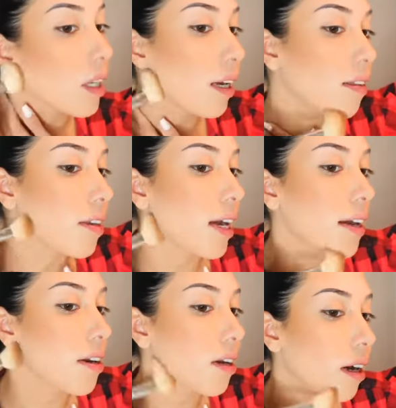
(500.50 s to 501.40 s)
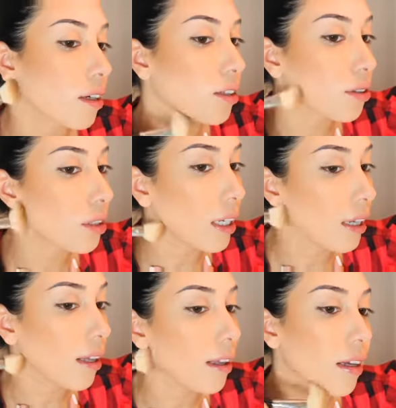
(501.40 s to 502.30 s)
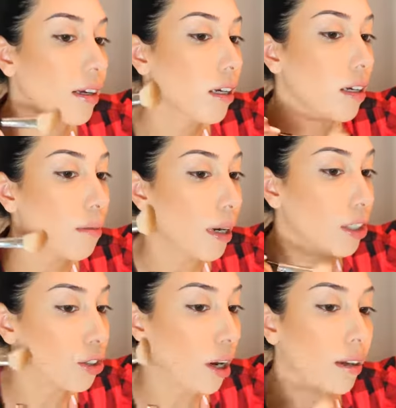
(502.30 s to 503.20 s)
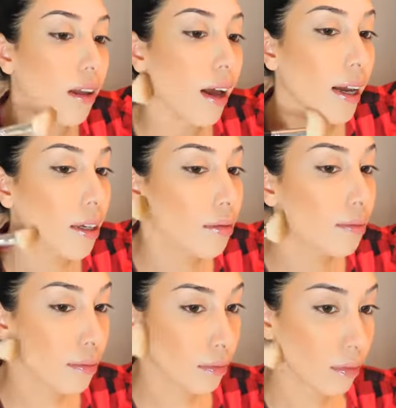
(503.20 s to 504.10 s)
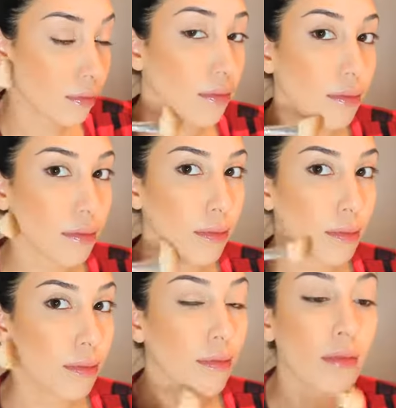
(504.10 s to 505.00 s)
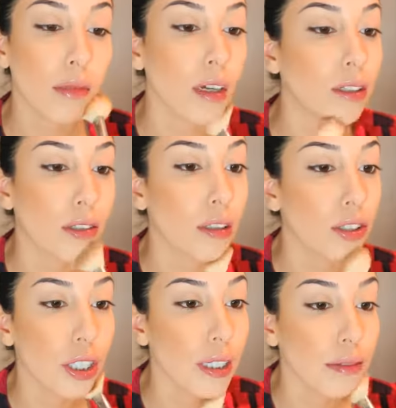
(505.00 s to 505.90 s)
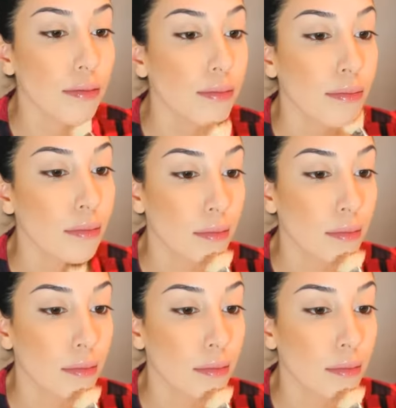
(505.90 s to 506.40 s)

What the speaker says: And then underneath my jawline, under the chin,